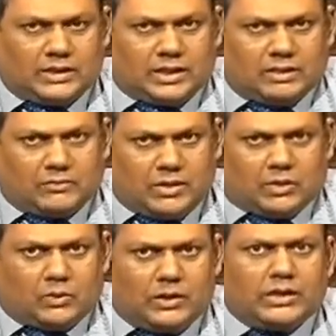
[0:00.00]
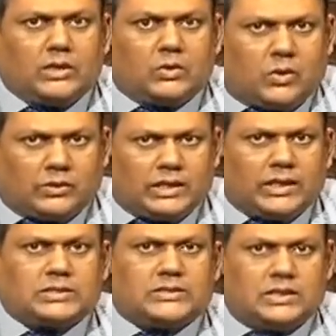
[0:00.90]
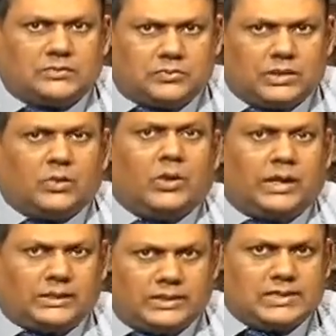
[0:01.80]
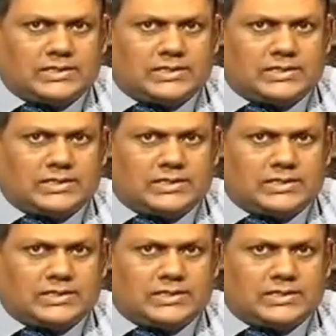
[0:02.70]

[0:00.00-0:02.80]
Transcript: we are going in wrong direction if we go like this.